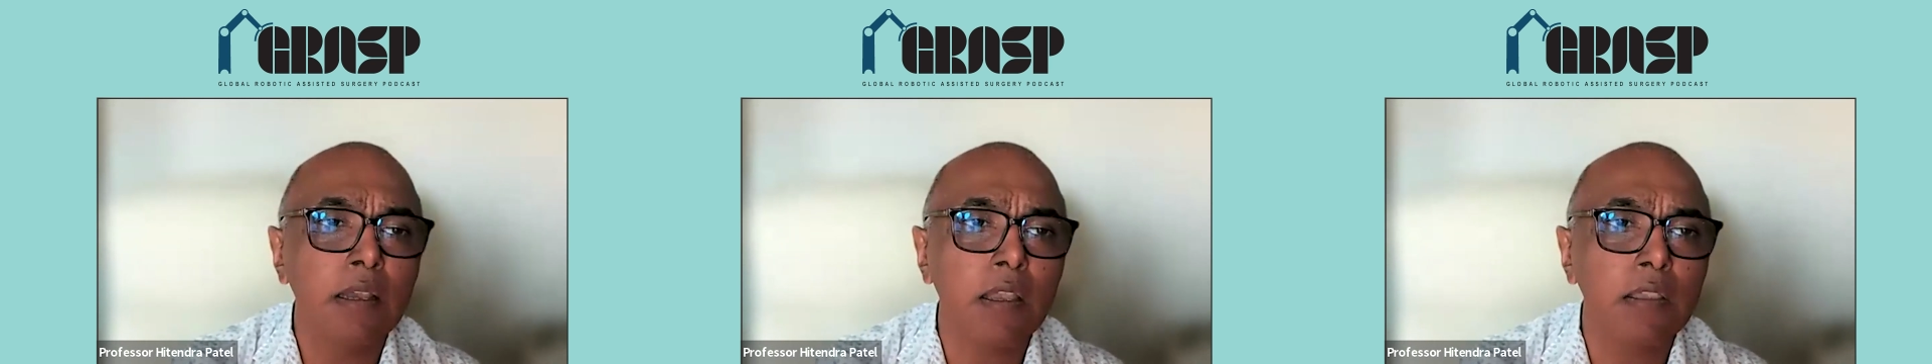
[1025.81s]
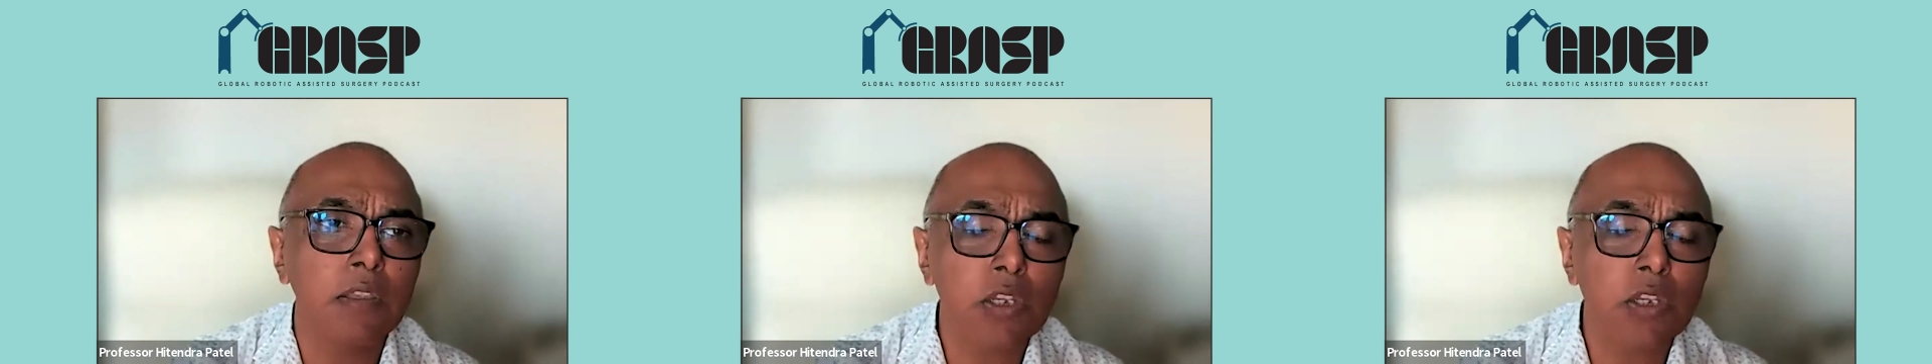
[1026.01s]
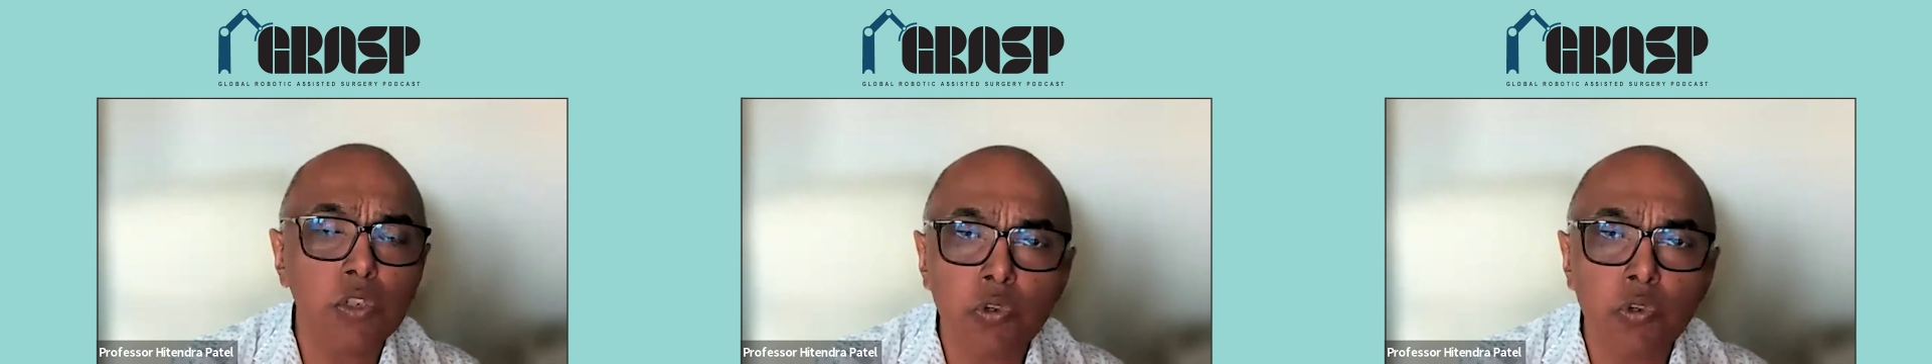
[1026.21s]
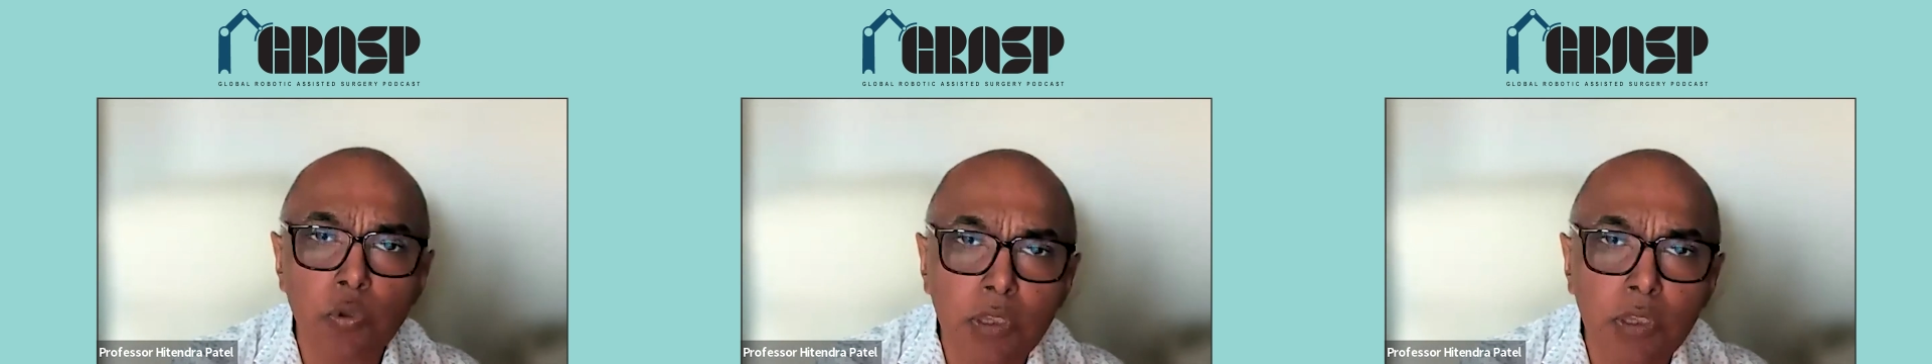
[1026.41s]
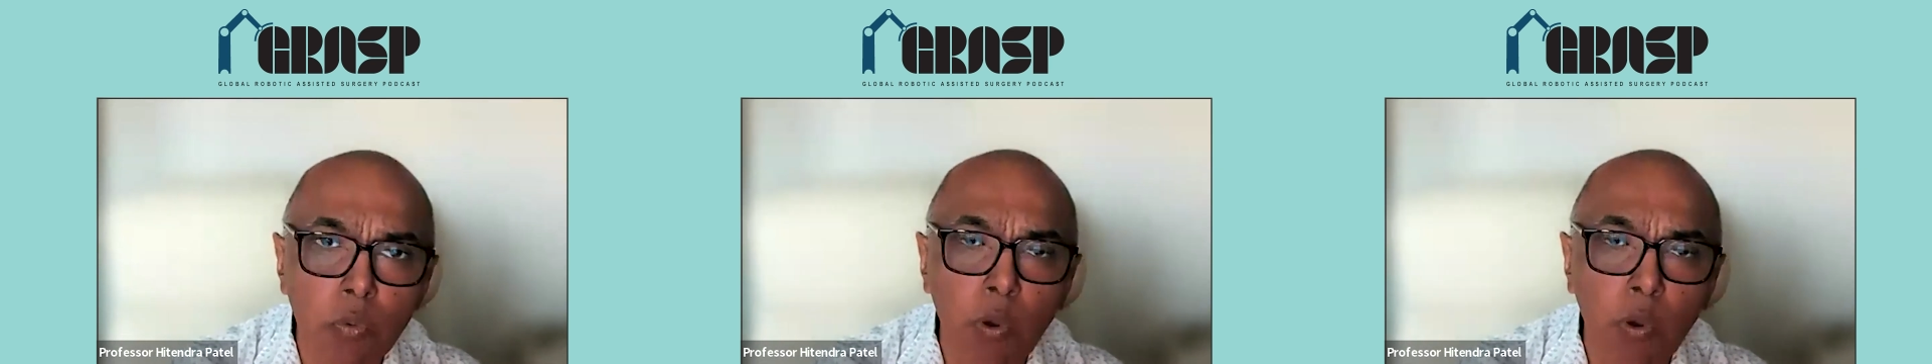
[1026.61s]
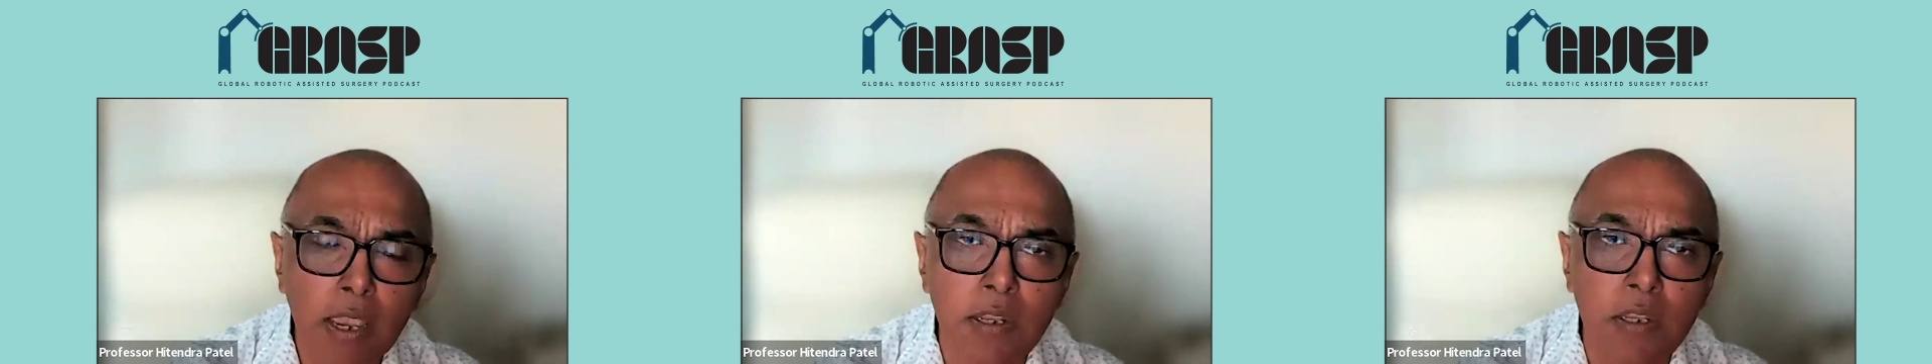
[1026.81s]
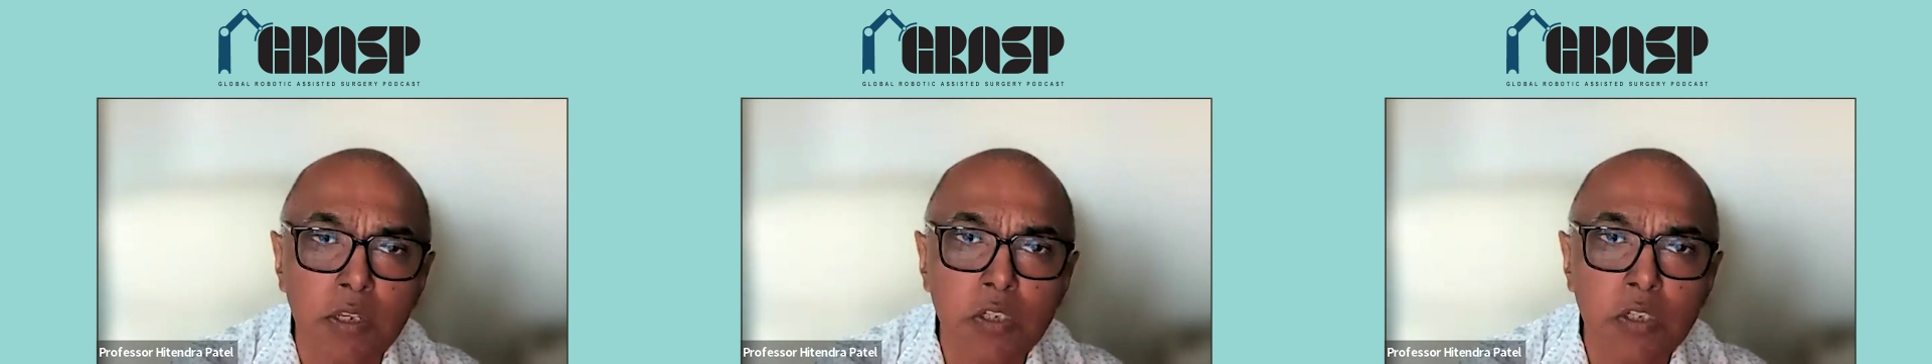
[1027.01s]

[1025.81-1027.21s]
yes, you're doing awareness.